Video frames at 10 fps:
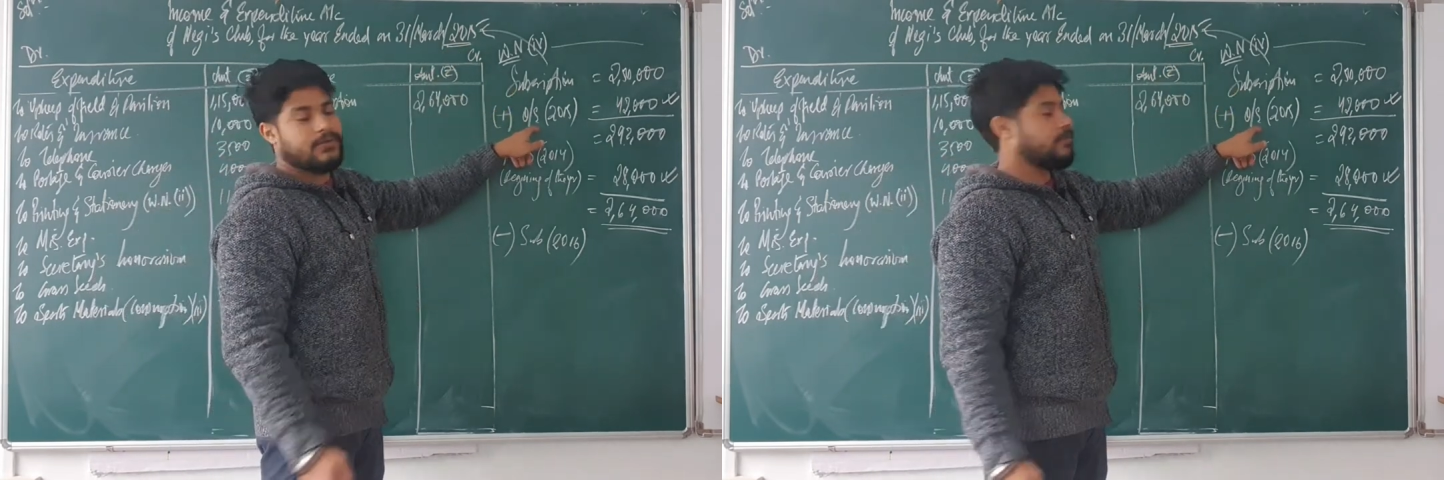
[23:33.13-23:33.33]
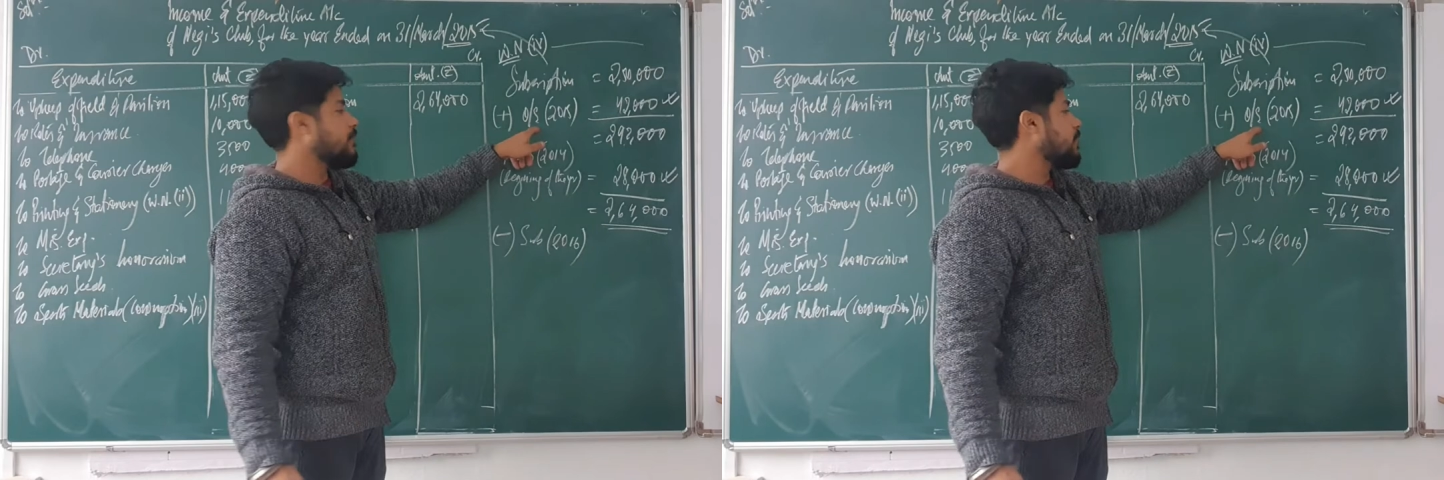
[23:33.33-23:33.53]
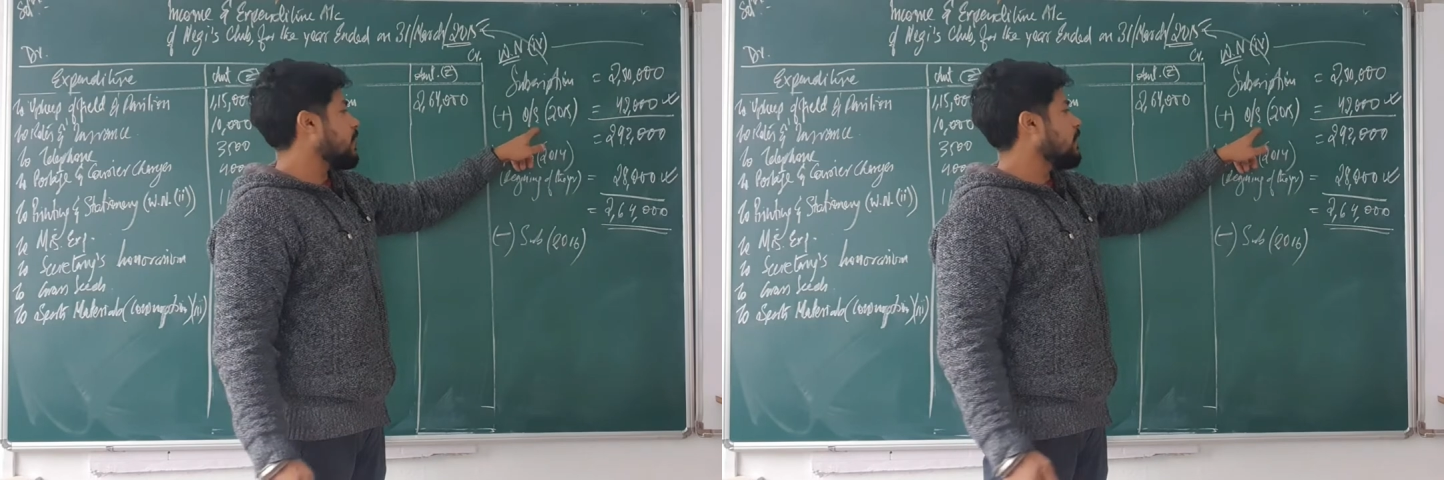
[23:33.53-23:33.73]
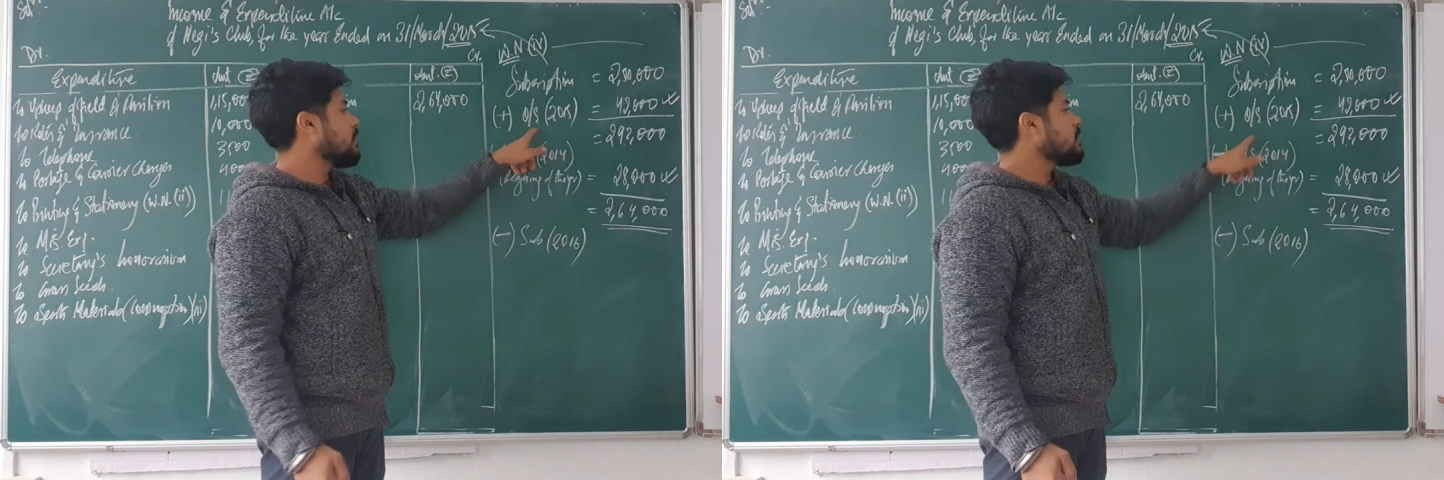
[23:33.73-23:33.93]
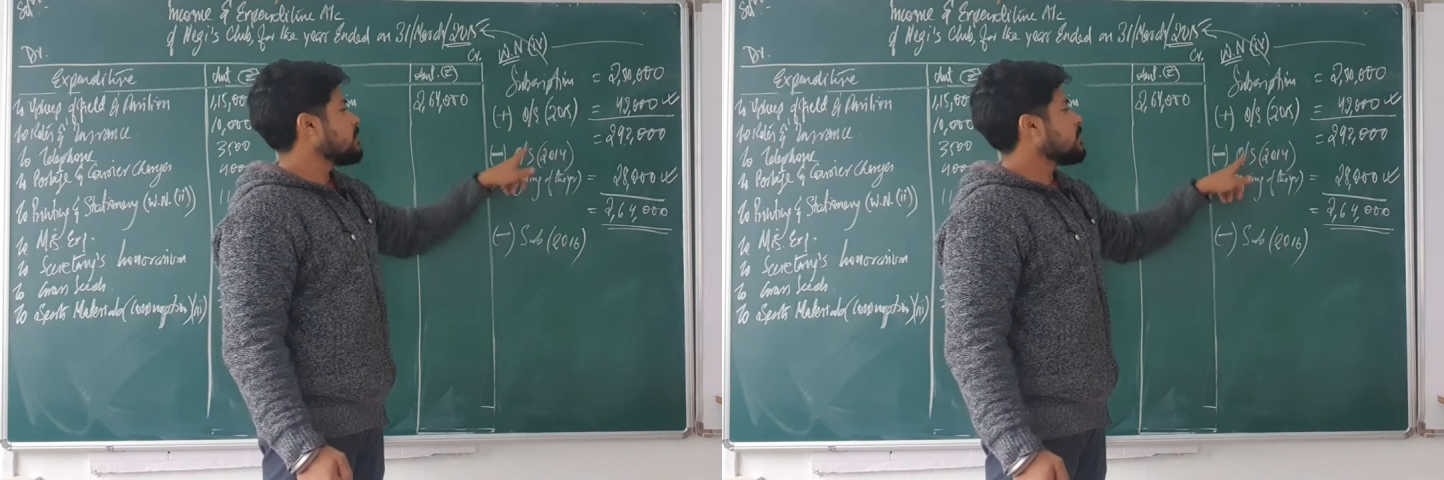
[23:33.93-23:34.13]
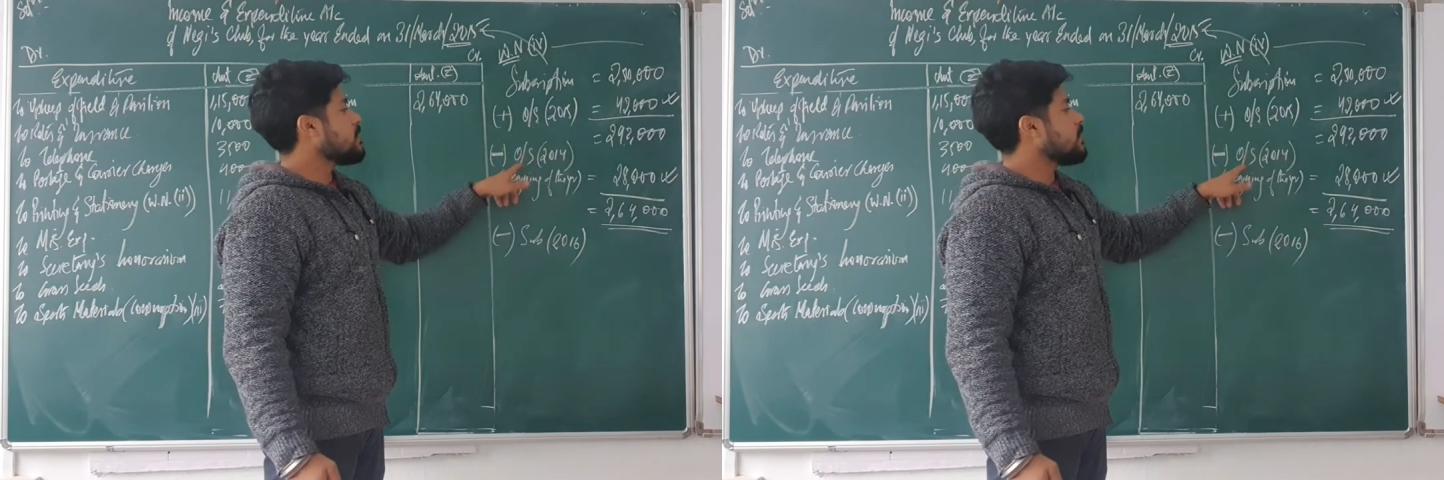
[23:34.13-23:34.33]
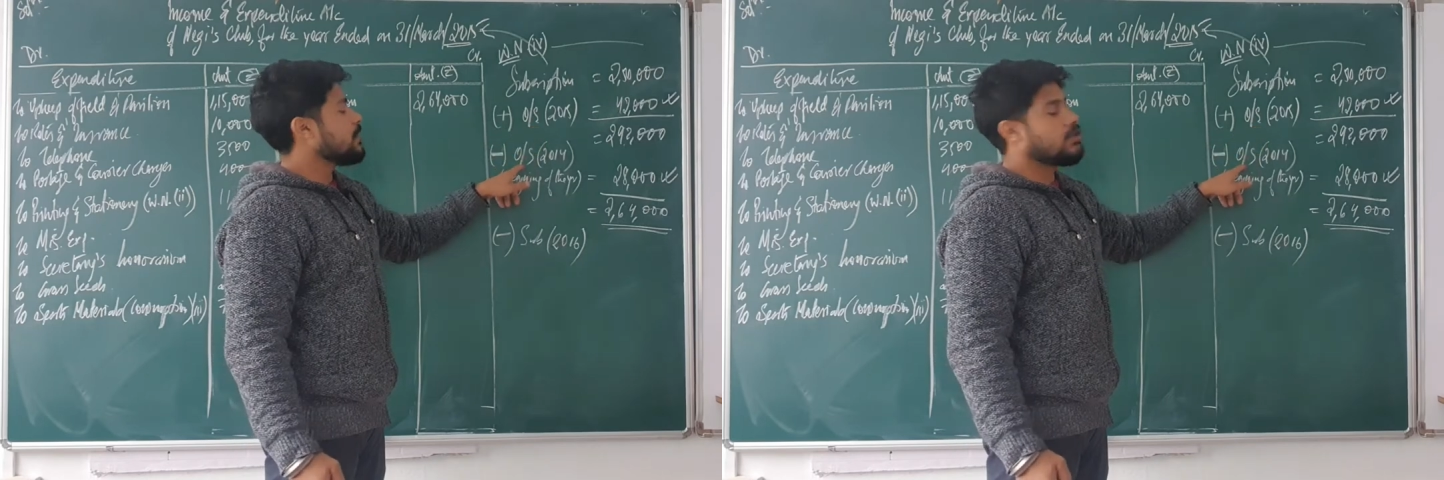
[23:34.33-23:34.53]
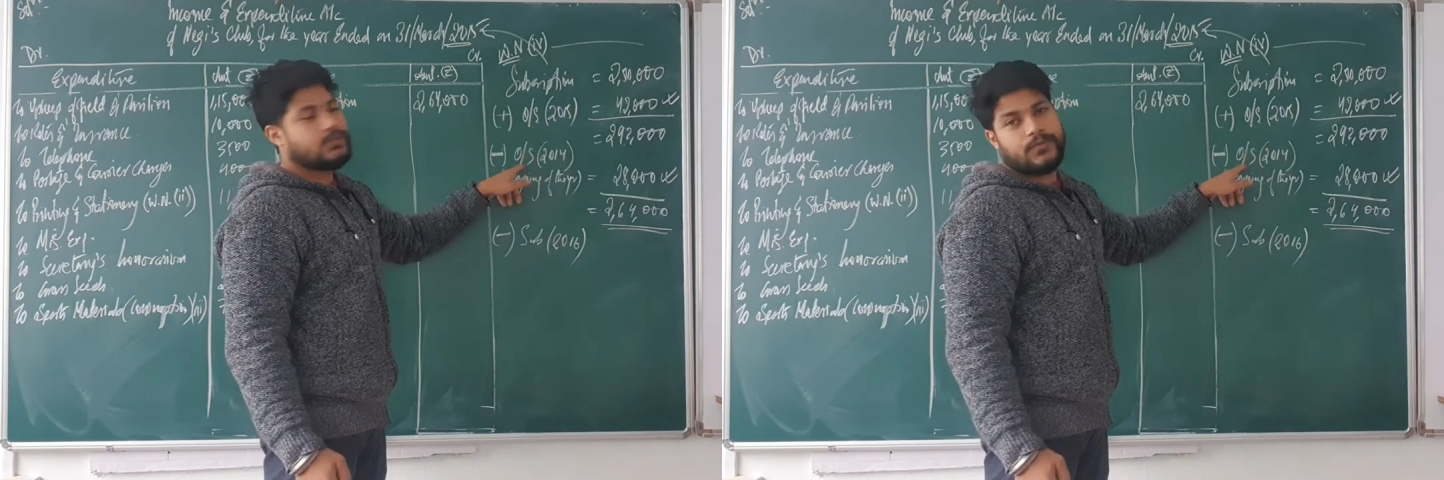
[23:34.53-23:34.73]
15,
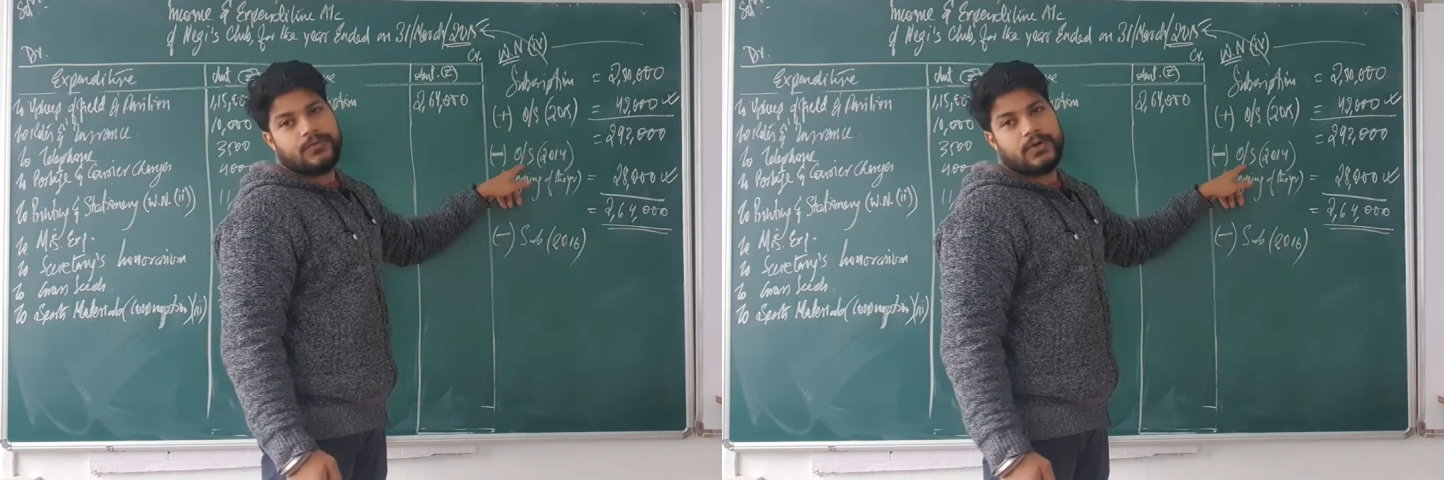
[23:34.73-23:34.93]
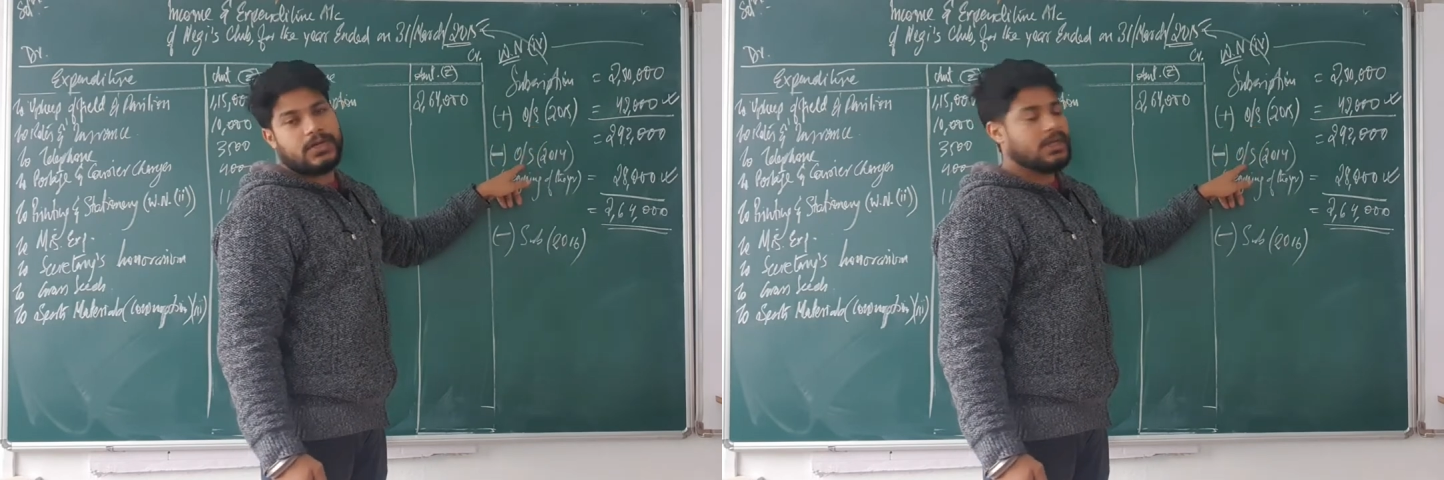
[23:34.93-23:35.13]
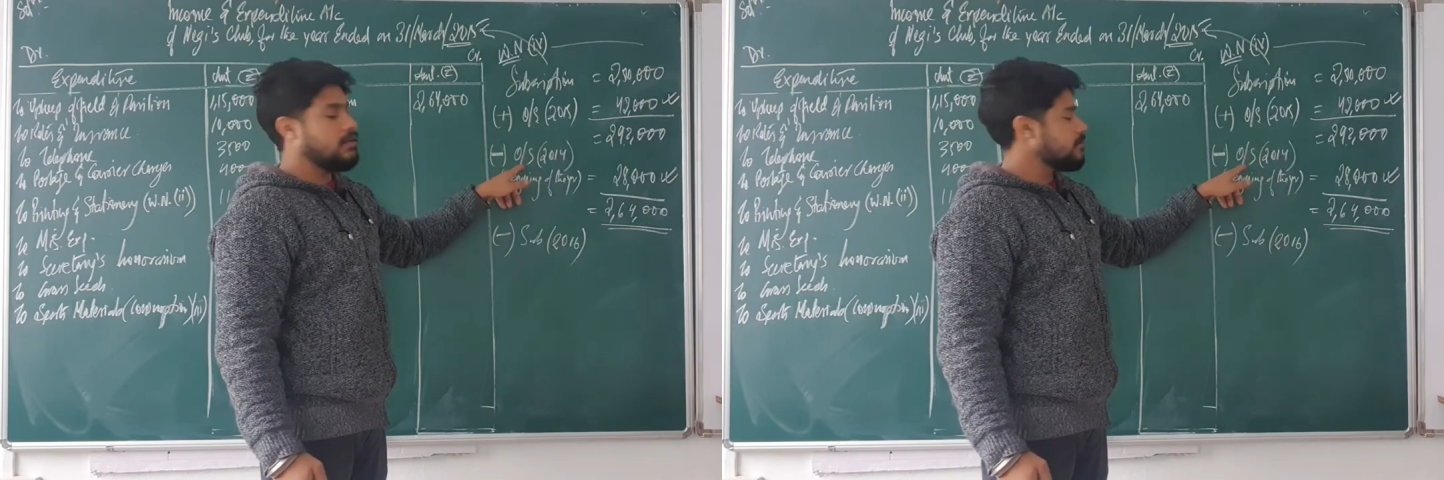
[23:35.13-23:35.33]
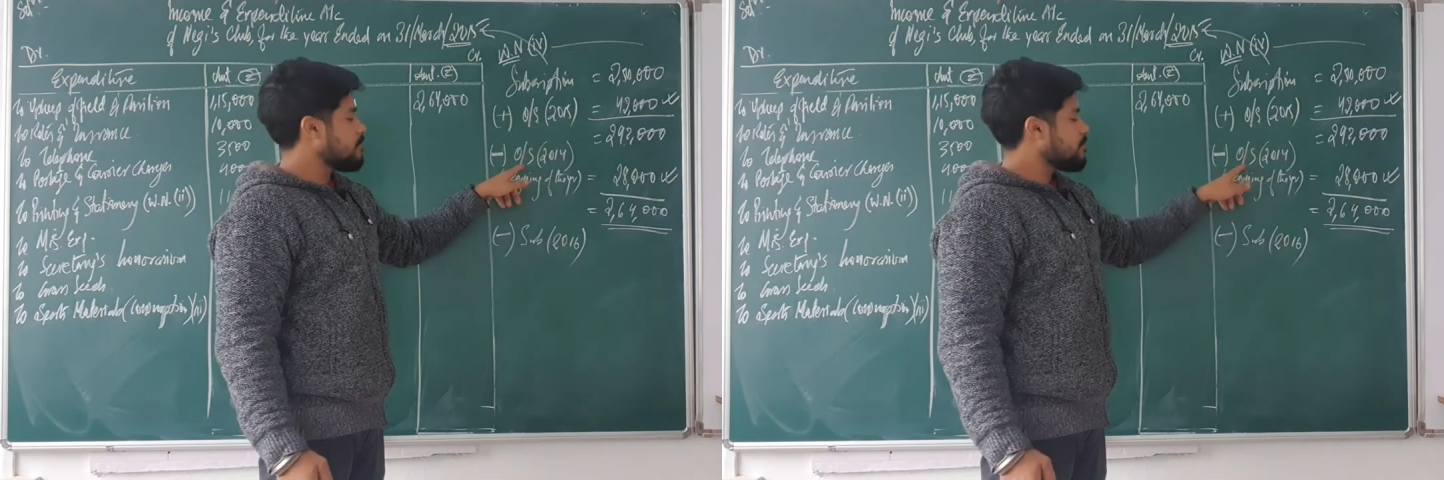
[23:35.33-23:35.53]
reduce for 14,